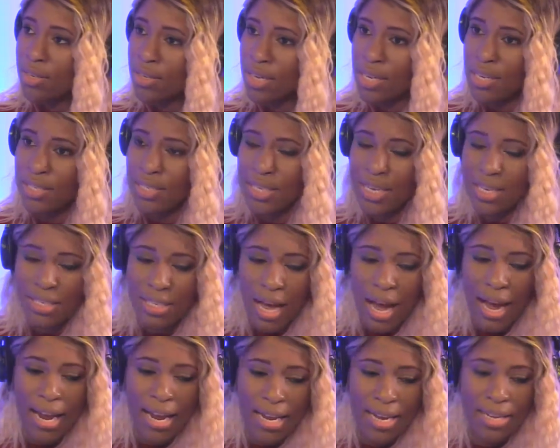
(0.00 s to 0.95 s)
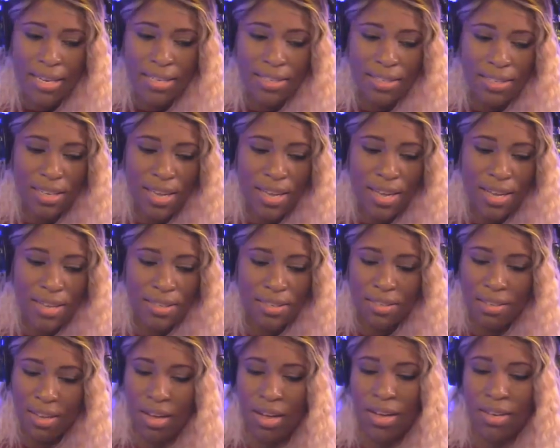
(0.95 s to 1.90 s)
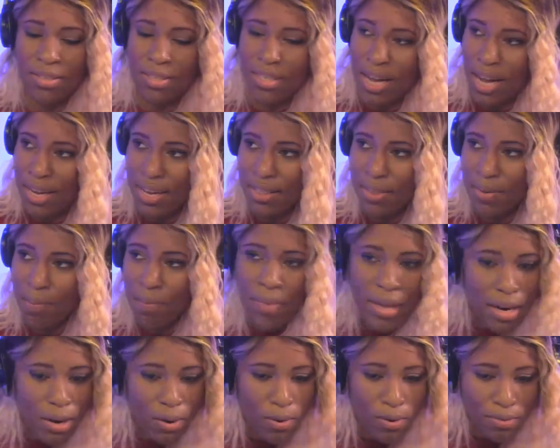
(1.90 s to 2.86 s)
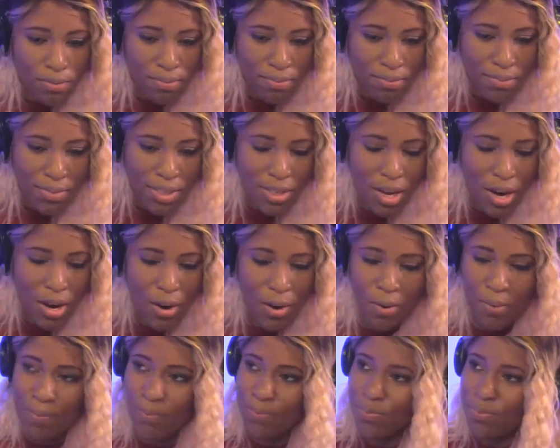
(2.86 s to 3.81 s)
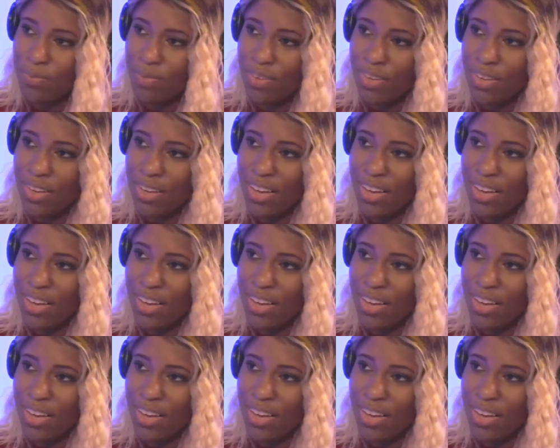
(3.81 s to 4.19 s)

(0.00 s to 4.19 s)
DC Titans is stuck in the middle. So right in the middle of